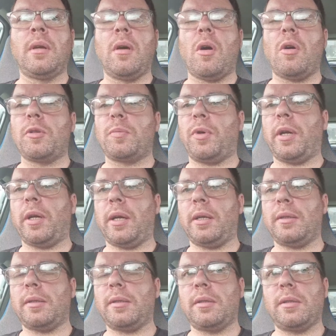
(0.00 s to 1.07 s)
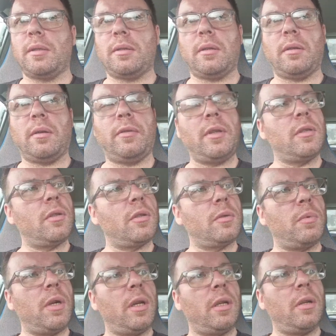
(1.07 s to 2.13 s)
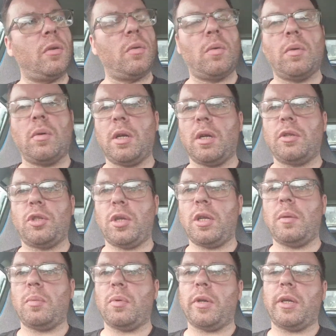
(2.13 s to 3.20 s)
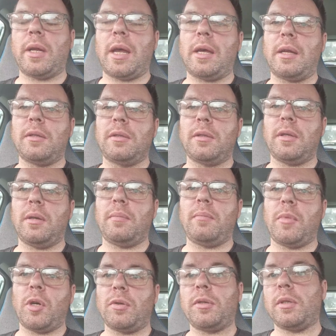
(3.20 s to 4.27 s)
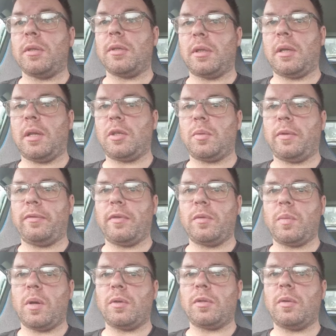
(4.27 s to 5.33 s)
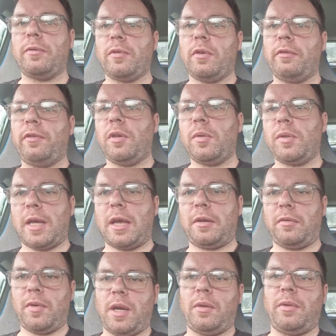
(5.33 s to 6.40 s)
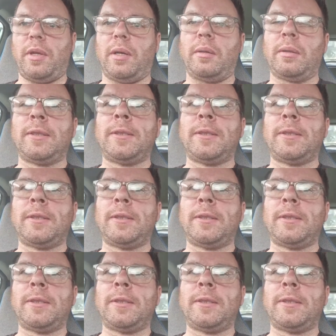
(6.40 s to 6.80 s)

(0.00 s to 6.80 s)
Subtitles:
Osprey at, I think it's Osprey or Genie Point at Morrison's in Letchworth as well. So I've got a few scattered around now.